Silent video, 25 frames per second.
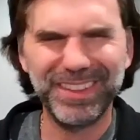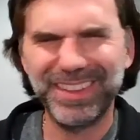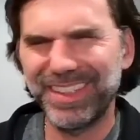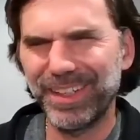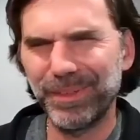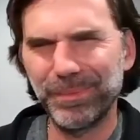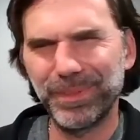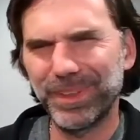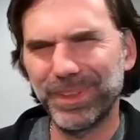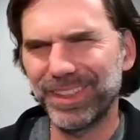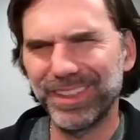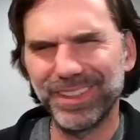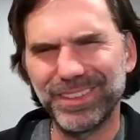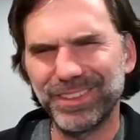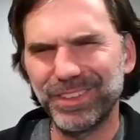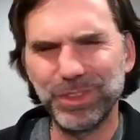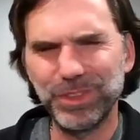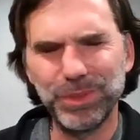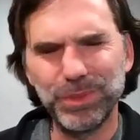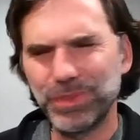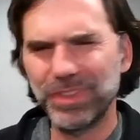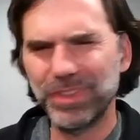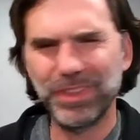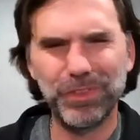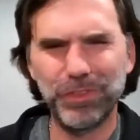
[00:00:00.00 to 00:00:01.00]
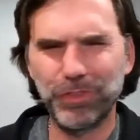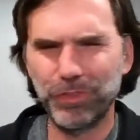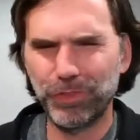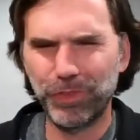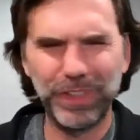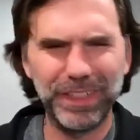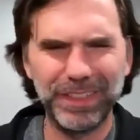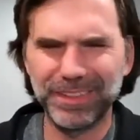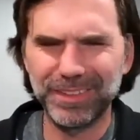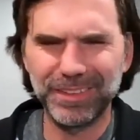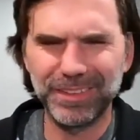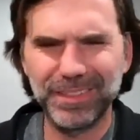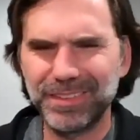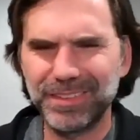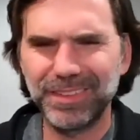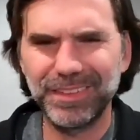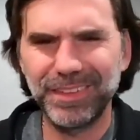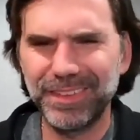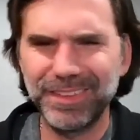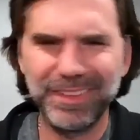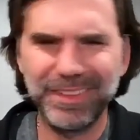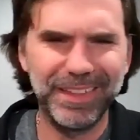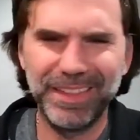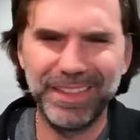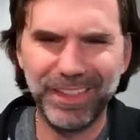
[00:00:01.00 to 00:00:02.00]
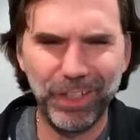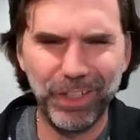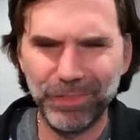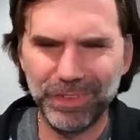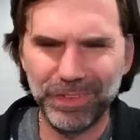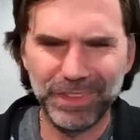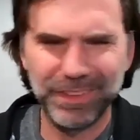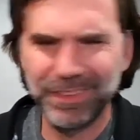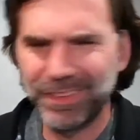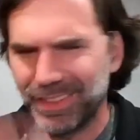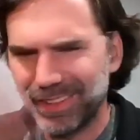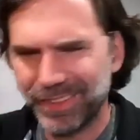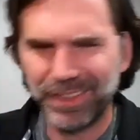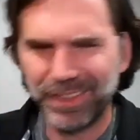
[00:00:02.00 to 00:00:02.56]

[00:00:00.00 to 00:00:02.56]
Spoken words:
and I'm going to use the phrase in another